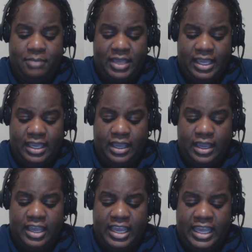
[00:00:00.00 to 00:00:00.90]
B,
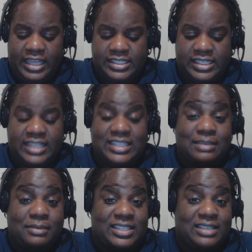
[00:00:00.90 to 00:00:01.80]
it's
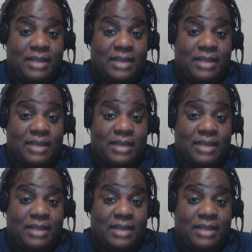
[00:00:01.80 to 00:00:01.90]
intimate